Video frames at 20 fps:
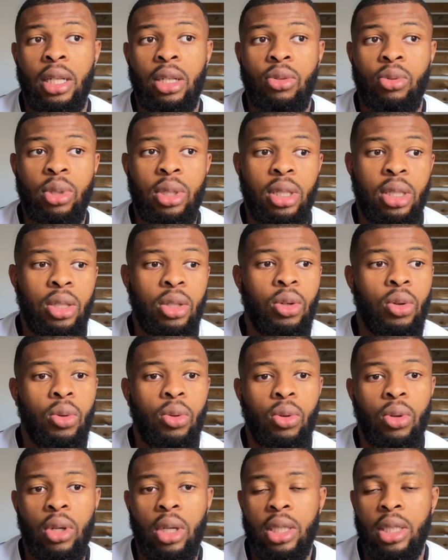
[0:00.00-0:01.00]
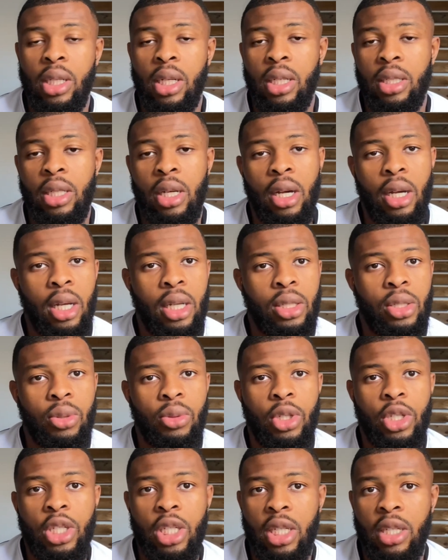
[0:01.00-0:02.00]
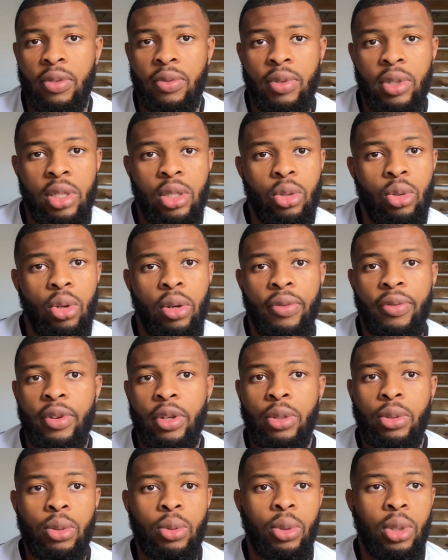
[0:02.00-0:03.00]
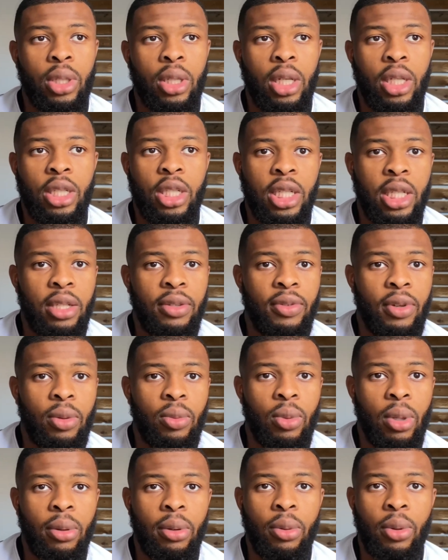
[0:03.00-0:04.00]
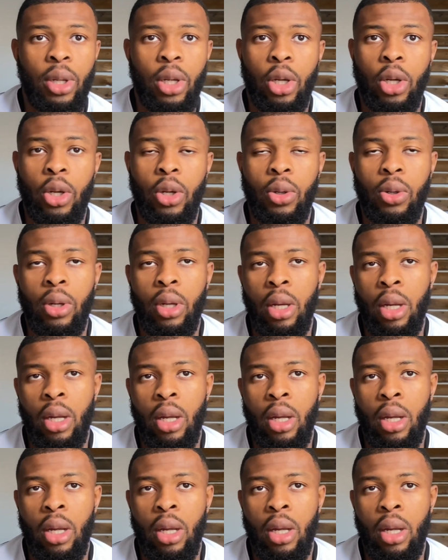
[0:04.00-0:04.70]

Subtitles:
We still got targets to achieve. We still got things we want to achieve and where we want to go.